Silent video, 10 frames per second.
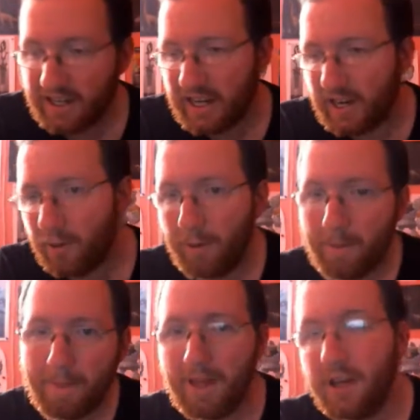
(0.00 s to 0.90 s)
Now,
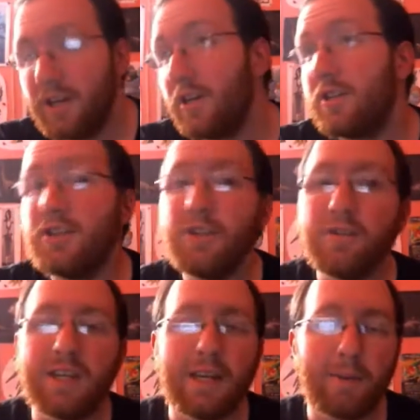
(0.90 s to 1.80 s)

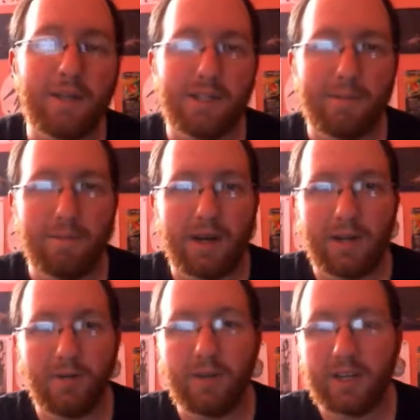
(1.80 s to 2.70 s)
do keep this in
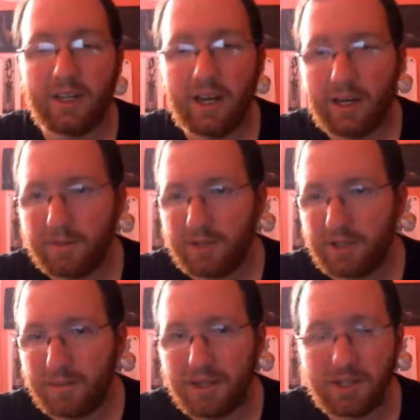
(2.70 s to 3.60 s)
mind when it comes
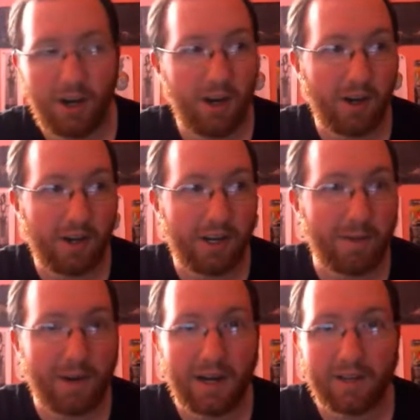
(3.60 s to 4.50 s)
to me talking
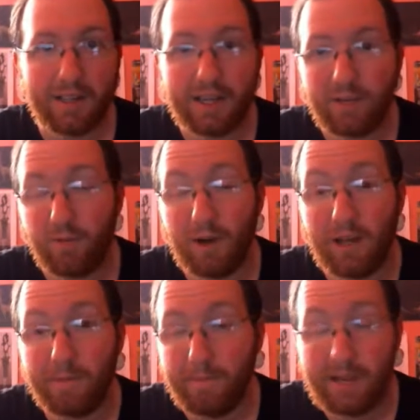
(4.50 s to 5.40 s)
about, like,
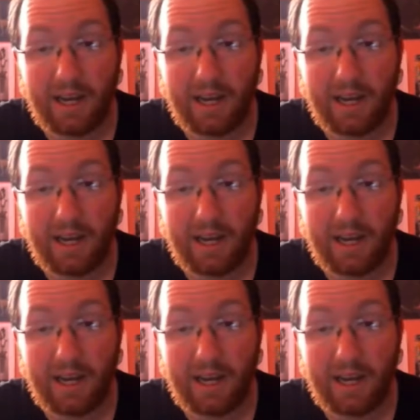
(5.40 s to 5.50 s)
well,